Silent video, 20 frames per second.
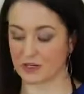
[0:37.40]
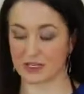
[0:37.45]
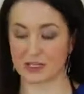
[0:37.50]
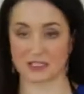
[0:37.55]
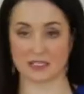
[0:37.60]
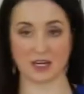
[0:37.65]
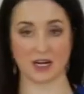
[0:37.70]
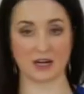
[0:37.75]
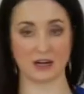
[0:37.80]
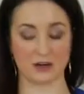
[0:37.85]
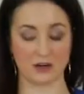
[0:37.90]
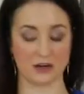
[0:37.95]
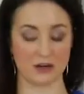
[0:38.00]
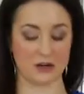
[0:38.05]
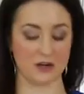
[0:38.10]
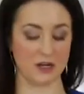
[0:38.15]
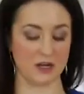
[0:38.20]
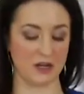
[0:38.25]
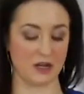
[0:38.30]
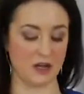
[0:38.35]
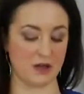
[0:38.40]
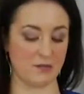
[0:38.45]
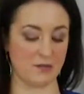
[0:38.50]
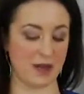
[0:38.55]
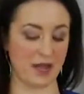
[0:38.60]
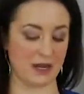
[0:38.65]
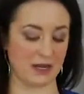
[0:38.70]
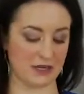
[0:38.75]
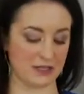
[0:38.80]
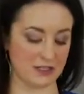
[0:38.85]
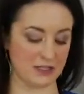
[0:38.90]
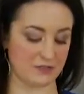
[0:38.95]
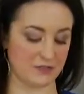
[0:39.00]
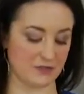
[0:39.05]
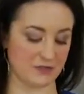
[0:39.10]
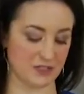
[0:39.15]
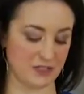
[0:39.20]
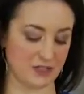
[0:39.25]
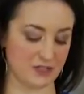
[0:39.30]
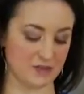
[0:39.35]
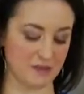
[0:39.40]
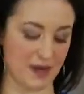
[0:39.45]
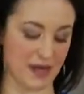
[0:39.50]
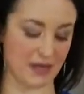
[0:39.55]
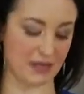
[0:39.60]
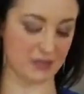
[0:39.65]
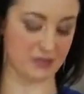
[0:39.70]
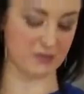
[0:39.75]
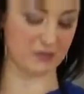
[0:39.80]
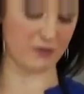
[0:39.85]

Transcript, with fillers: an entire package, a 15-ounce package